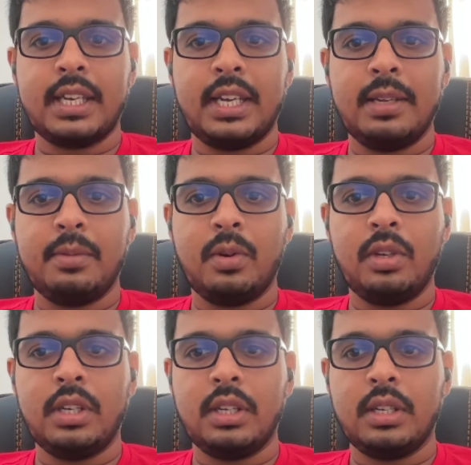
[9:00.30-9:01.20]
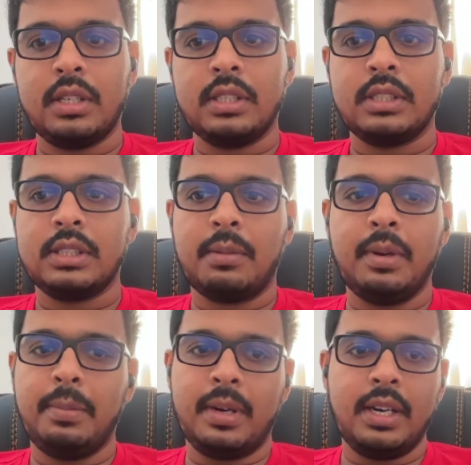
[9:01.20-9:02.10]
item got some
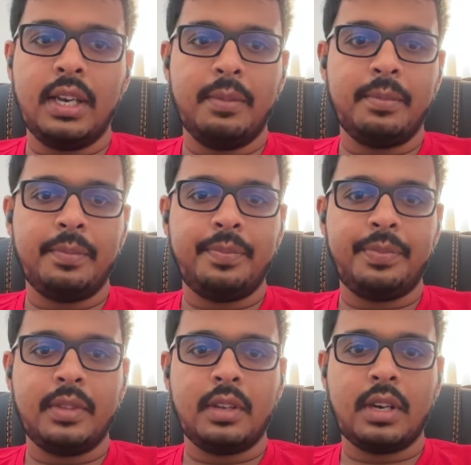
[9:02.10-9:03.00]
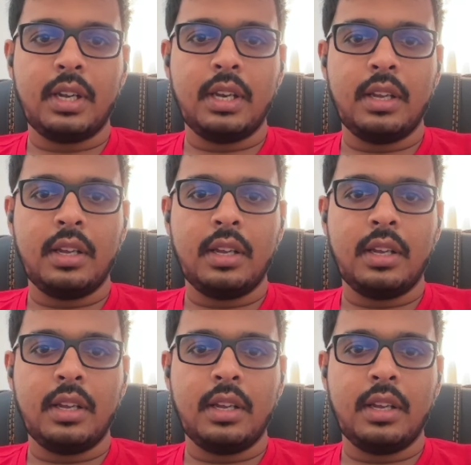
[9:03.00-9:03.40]
different name, right?